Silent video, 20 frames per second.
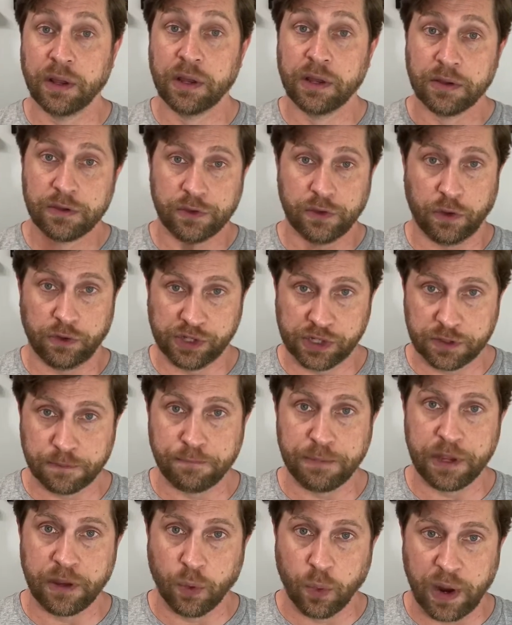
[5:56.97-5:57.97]
So just
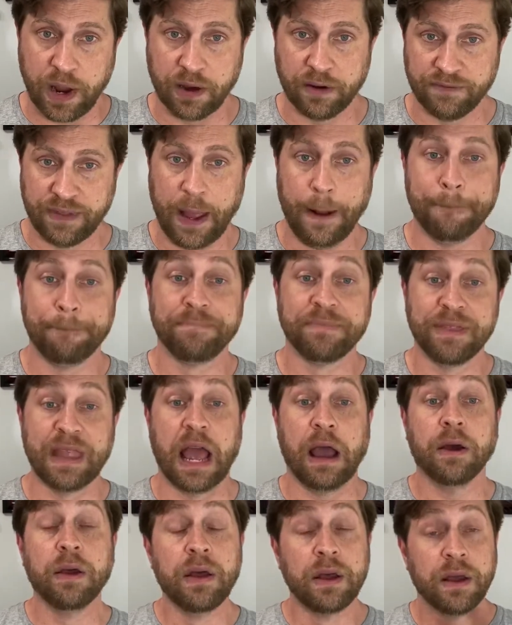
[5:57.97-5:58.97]
be aware of that.
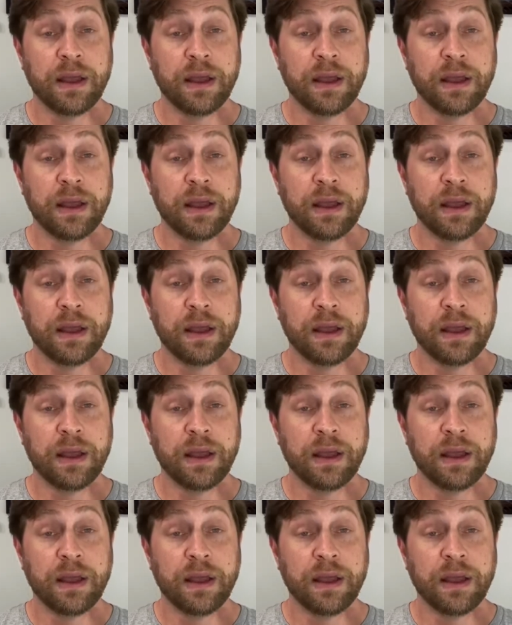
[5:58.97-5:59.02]
Now,